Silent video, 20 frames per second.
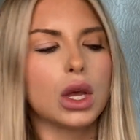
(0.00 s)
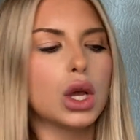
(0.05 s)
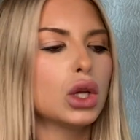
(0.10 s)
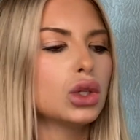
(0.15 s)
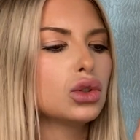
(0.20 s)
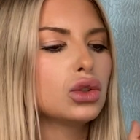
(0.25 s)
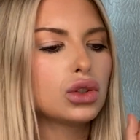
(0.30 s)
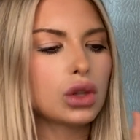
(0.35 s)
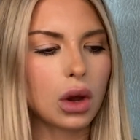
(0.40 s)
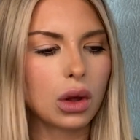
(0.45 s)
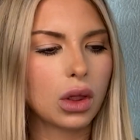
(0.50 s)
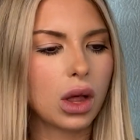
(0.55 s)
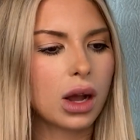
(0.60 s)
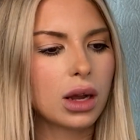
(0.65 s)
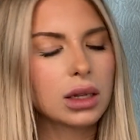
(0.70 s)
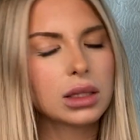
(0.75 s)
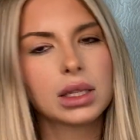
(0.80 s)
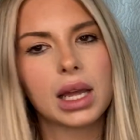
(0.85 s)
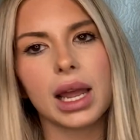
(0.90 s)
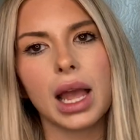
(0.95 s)
so
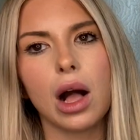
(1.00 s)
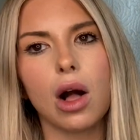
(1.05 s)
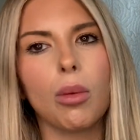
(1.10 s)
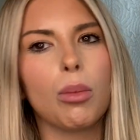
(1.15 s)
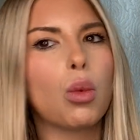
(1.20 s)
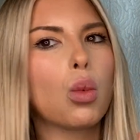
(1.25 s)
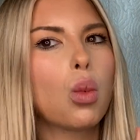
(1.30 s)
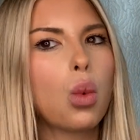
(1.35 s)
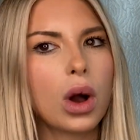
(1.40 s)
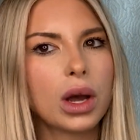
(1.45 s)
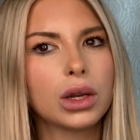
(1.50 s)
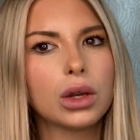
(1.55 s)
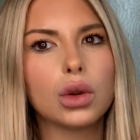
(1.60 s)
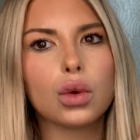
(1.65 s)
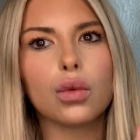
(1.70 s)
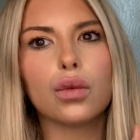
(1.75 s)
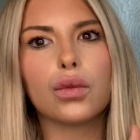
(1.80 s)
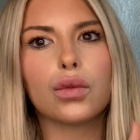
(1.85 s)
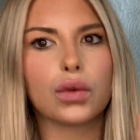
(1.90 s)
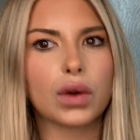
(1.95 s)
long as I help one
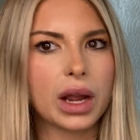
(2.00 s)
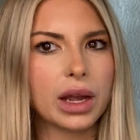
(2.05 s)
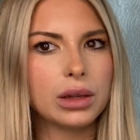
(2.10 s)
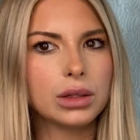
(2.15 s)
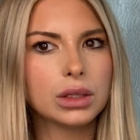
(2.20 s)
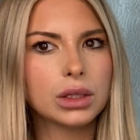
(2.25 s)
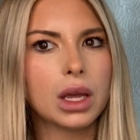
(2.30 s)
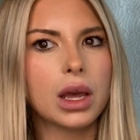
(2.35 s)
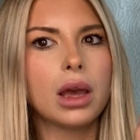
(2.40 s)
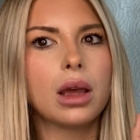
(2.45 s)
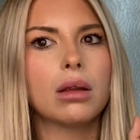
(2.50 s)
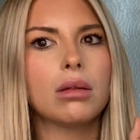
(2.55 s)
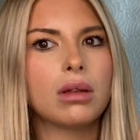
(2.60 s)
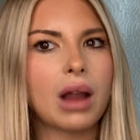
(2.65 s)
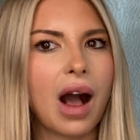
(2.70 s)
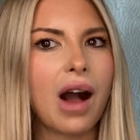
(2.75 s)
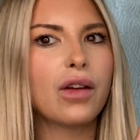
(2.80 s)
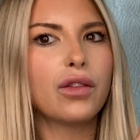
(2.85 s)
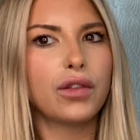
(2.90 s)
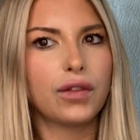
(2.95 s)
friend
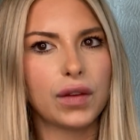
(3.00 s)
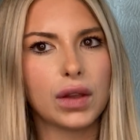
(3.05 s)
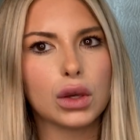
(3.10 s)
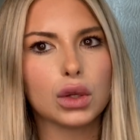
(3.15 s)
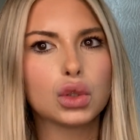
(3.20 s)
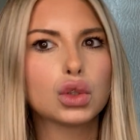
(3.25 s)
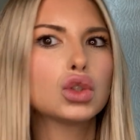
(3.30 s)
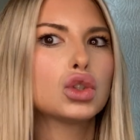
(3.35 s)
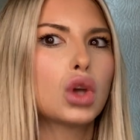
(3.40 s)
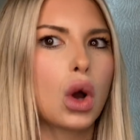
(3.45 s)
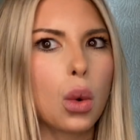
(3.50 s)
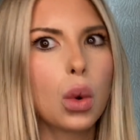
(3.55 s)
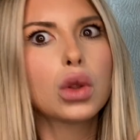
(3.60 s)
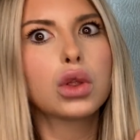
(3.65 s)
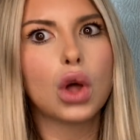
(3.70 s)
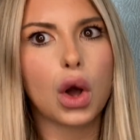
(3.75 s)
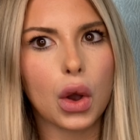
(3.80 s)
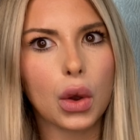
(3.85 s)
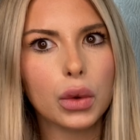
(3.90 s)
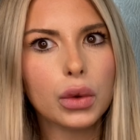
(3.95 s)
not feel so
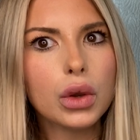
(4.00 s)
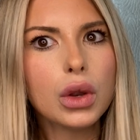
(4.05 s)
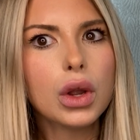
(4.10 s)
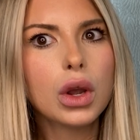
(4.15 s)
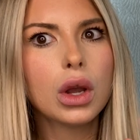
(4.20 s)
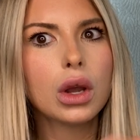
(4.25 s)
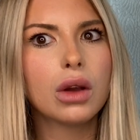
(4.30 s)
alone,